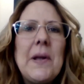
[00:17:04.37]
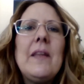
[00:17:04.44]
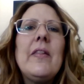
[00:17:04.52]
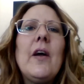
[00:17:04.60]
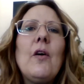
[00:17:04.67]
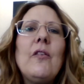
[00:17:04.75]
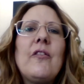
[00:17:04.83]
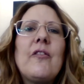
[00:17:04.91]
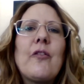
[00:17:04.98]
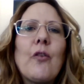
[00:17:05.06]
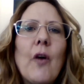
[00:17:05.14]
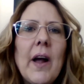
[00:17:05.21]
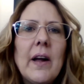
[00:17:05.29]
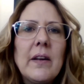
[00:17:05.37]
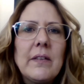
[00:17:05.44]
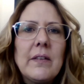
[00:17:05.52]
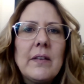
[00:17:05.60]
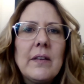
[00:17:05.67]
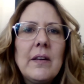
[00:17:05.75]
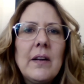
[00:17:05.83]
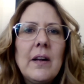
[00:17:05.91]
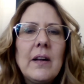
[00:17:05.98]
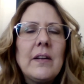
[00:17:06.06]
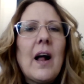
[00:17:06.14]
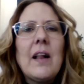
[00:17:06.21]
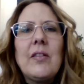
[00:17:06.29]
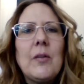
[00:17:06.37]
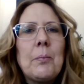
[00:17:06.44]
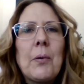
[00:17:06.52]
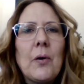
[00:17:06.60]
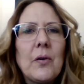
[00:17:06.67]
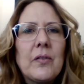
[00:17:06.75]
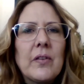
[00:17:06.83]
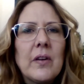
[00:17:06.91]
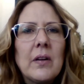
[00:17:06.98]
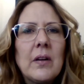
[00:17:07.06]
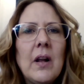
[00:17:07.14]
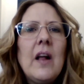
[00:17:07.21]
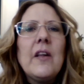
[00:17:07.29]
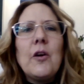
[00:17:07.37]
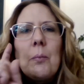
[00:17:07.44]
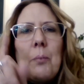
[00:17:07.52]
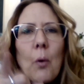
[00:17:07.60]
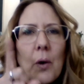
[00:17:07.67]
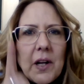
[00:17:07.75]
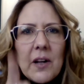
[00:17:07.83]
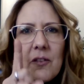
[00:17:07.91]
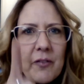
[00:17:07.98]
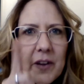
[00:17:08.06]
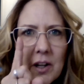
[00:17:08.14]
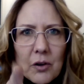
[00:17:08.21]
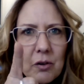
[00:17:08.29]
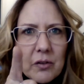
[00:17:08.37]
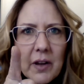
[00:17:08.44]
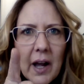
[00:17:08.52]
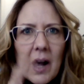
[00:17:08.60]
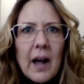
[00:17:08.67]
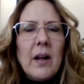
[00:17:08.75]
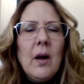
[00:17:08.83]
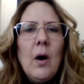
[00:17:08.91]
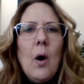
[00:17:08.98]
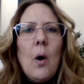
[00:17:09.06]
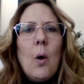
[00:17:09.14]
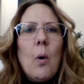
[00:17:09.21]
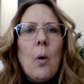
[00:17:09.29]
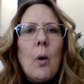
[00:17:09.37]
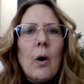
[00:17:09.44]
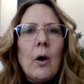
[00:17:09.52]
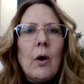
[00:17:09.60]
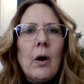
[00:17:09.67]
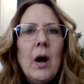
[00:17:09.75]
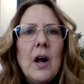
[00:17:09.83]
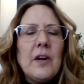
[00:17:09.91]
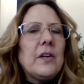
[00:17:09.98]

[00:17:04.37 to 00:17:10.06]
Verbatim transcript: be their friend, not the person you're pointing fingers at or